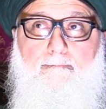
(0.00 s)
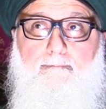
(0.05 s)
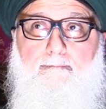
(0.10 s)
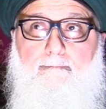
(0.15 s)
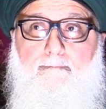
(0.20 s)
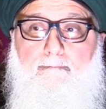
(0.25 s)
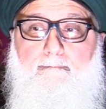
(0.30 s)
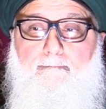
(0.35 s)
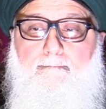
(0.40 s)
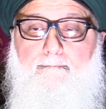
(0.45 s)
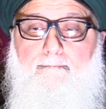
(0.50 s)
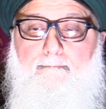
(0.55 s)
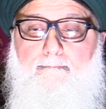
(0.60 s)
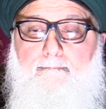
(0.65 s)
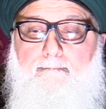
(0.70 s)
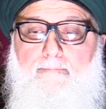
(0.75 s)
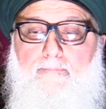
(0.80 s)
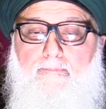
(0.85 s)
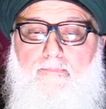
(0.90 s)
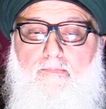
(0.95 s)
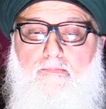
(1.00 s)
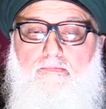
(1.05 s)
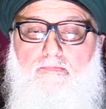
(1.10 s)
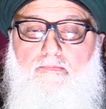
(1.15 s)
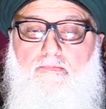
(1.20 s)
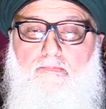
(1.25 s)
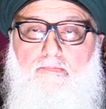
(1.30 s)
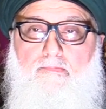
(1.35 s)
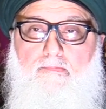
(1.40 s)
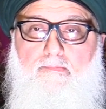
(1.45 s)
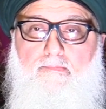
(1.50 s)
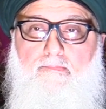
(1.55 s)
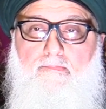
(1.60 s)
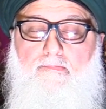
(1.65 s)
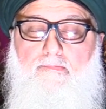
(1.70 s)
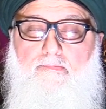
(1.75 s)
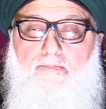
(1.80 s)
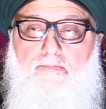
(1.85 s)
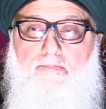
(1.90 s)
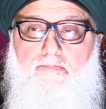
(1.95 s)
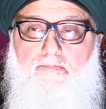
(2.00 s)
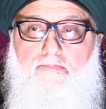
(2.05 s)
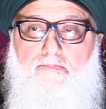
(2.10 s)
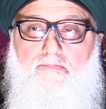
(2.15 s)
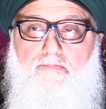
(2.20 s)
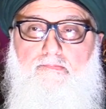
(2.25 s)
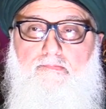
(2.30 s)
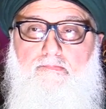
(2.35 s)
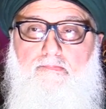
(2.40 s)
(no one is talking)